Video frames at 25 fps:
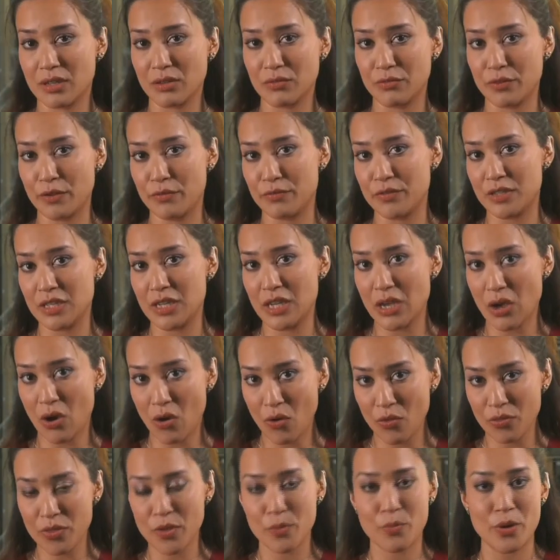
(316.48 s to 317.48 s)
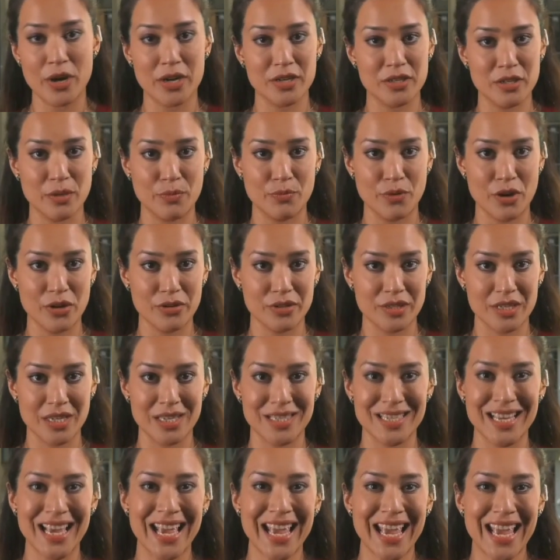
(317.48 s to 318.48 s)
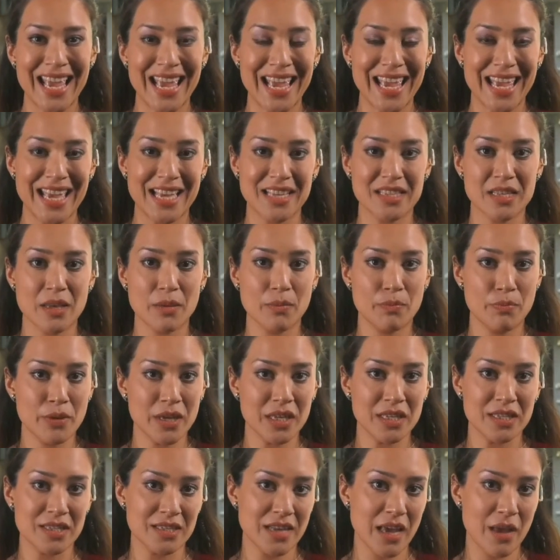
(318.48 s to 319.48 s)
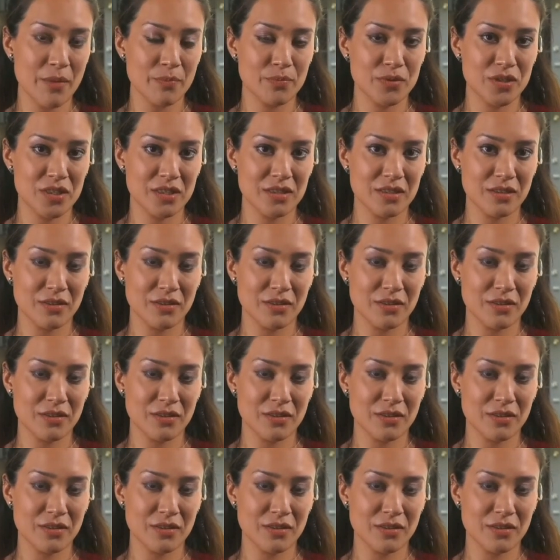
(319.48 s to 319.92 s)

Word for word: 50, on the Brexit process, is that big steps,